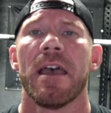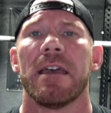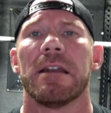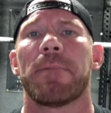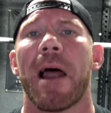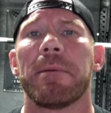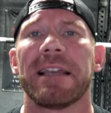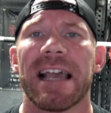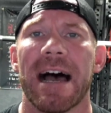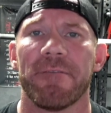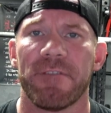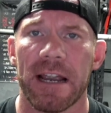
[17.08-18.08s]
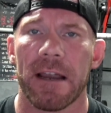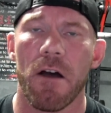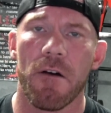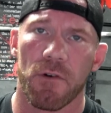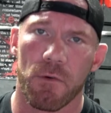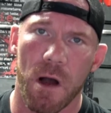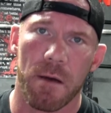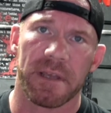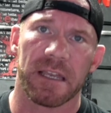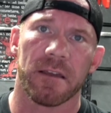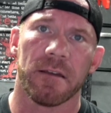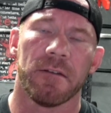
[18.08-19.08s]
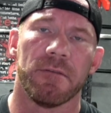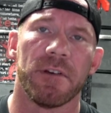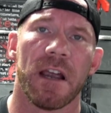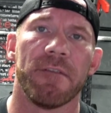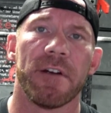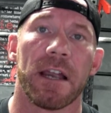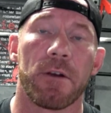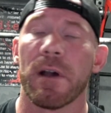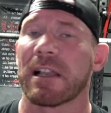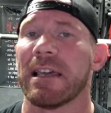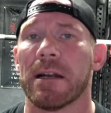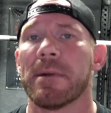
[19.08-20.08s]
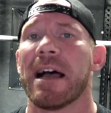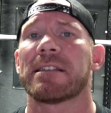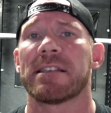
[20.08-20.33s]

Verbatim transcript: and it probably got very overwhelming very, very quickly. And I'm not